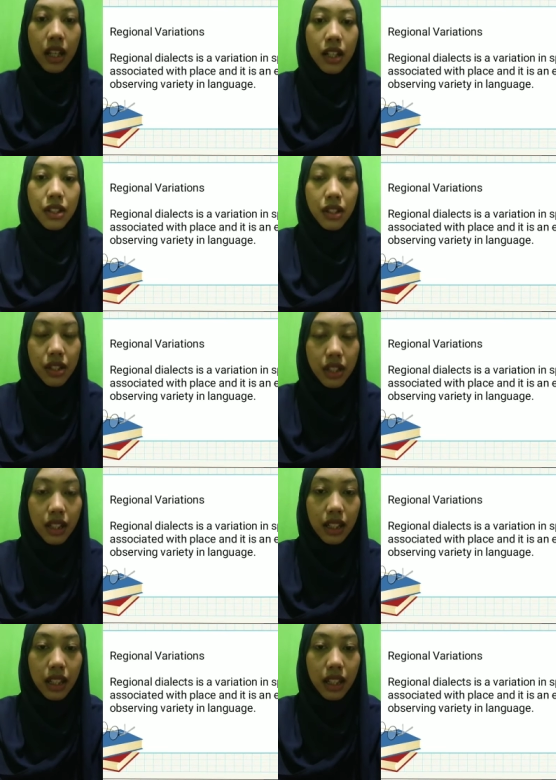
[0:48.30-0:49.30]

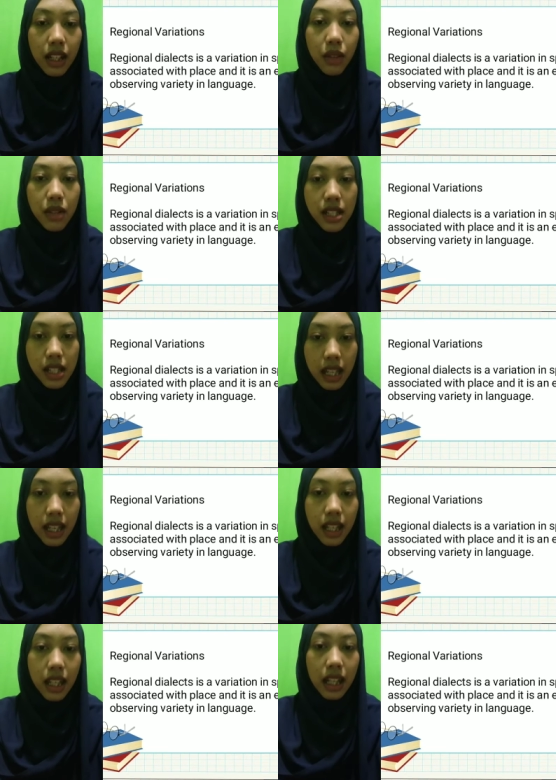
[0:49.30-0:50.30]
Sociolinguistics
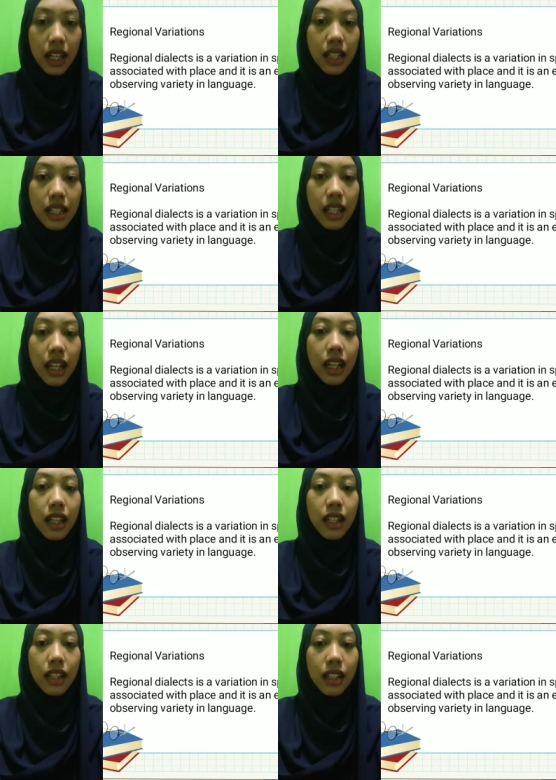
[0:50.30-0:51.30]
are today
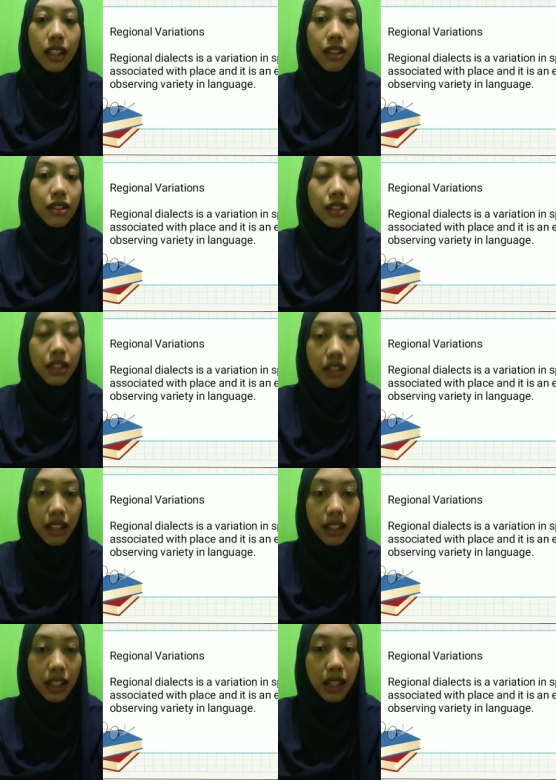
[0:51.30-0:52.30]

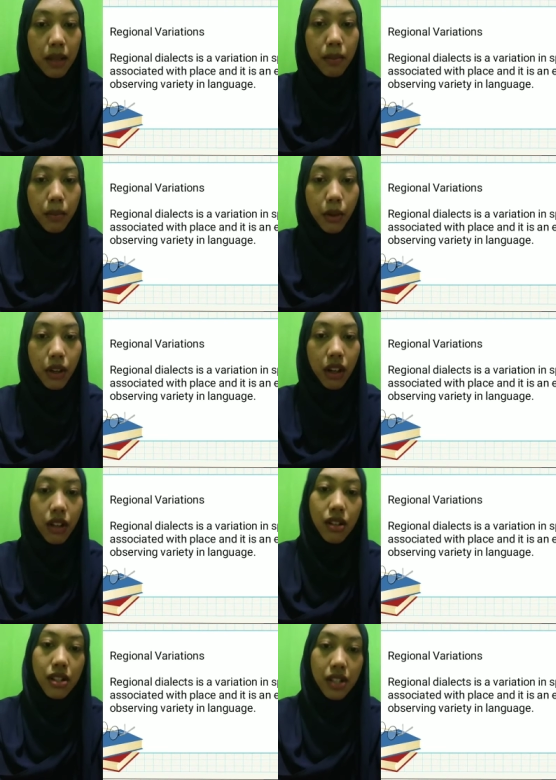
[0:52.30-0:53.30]
generally more
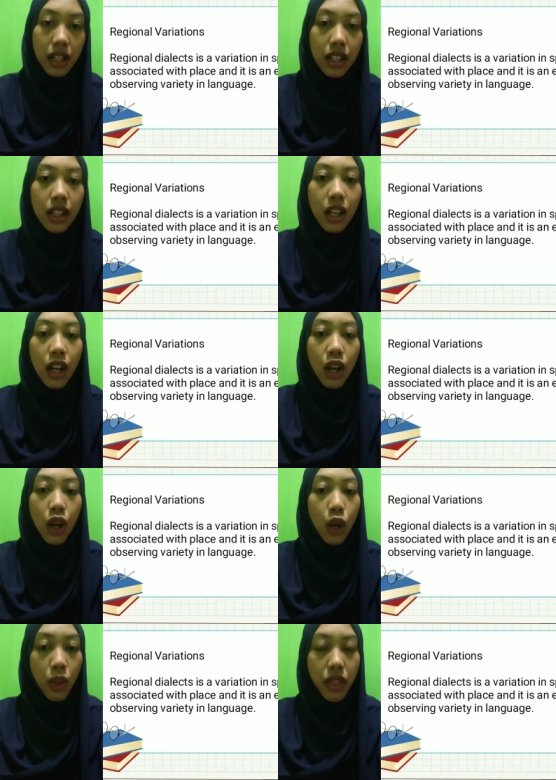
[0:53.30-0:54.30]
concerned
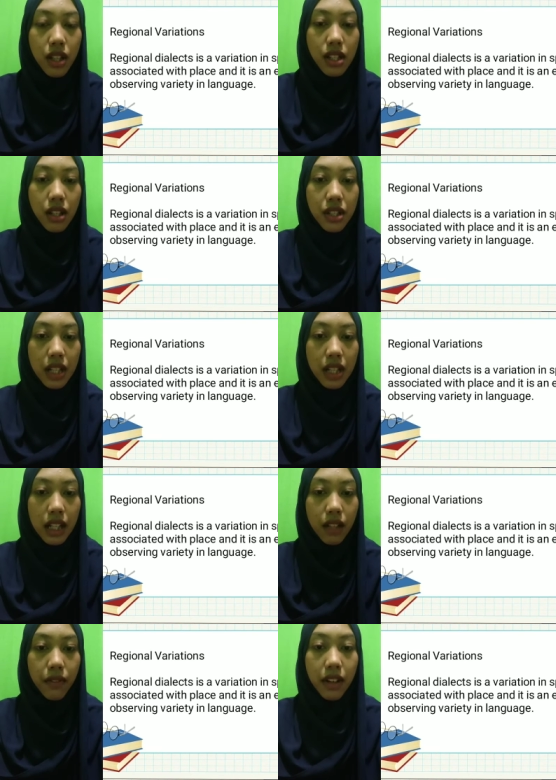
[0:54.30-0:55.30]
with social
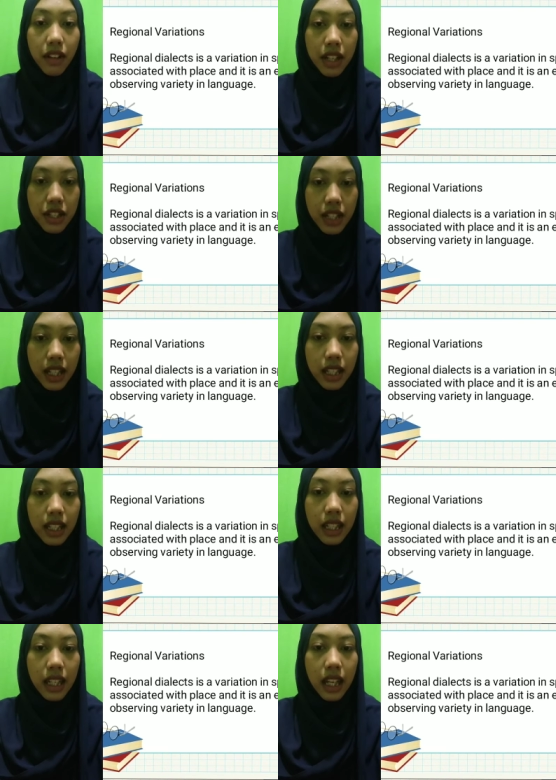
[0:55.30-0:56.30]

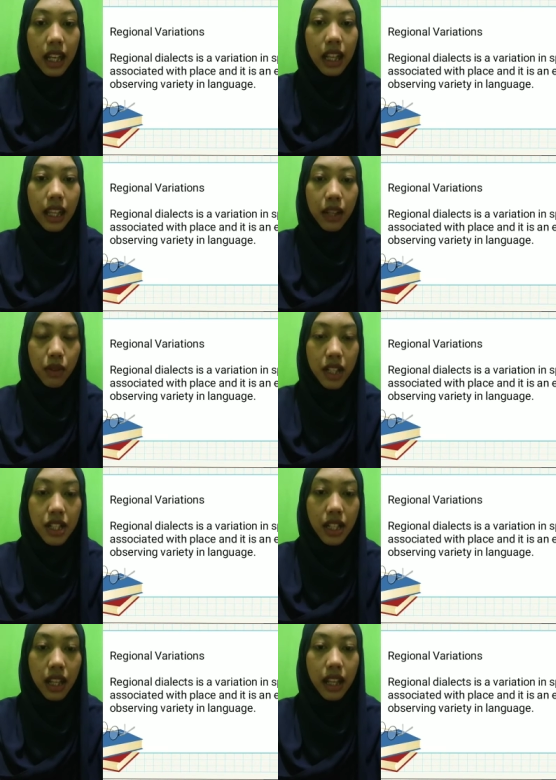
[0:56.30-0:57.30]
variation in language
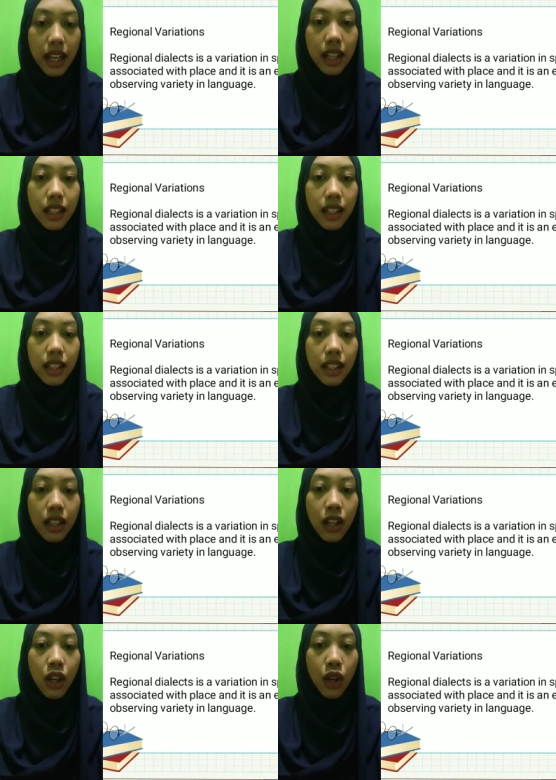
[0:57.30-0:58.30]
than
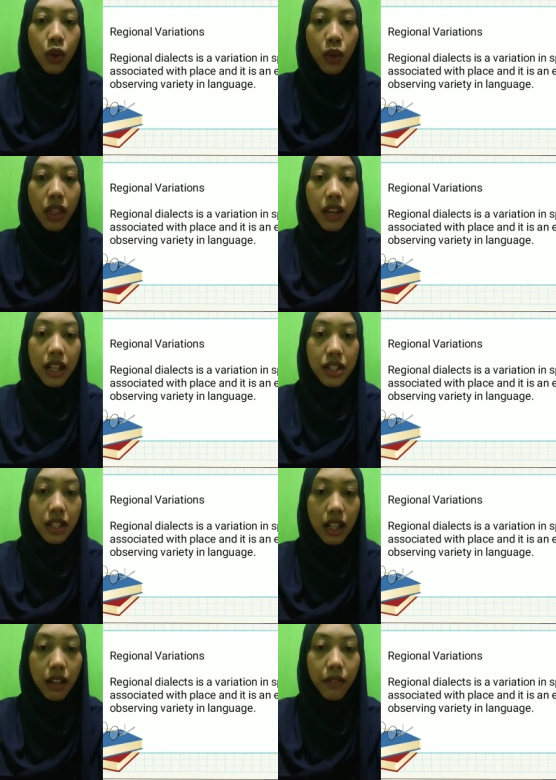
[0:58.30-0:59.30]
with
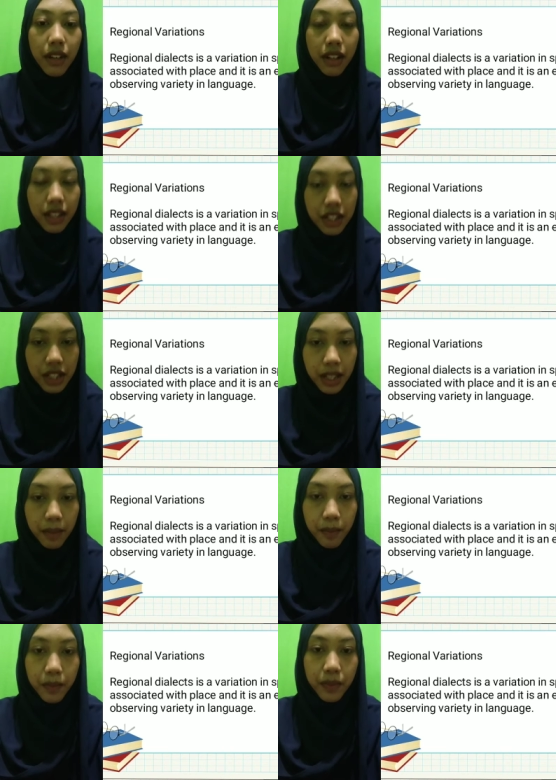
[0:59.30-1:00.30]
regional variation.
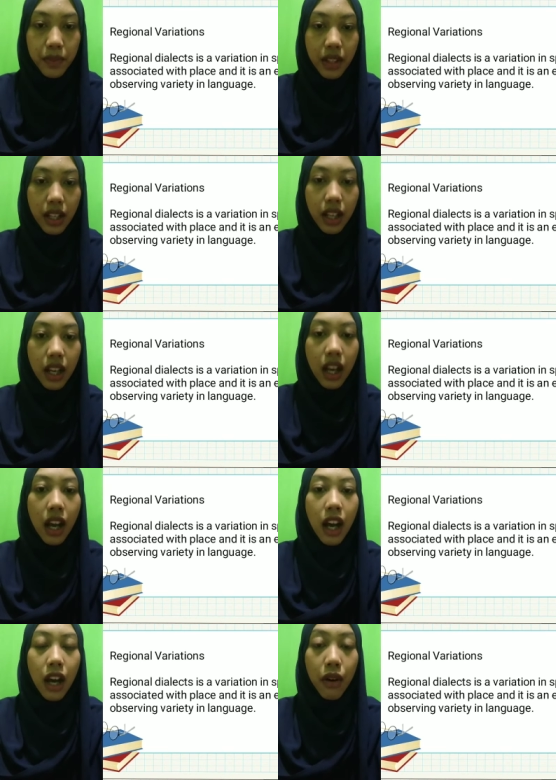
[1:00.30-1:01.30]

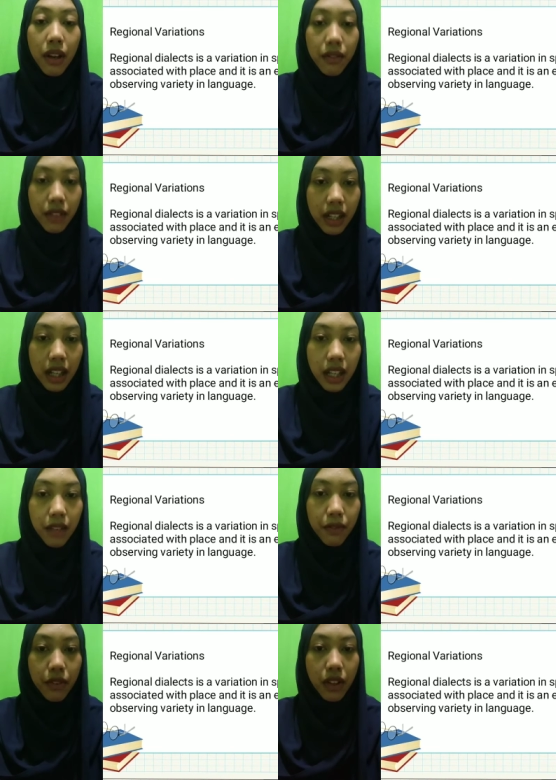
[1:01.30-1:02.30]
However, if
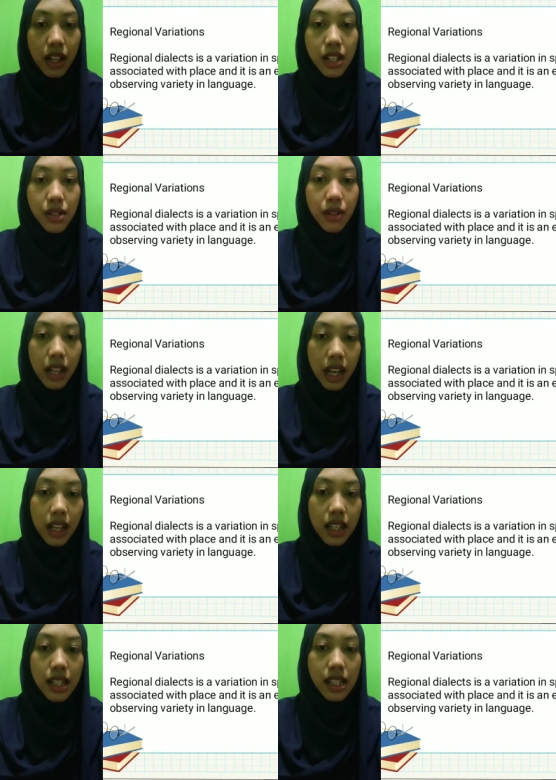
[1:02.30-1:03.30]
we are to
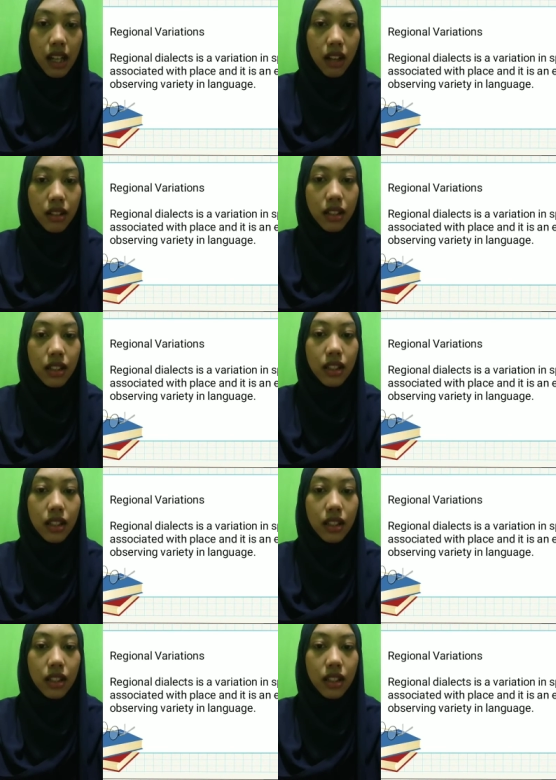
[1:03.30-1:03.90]
gain sound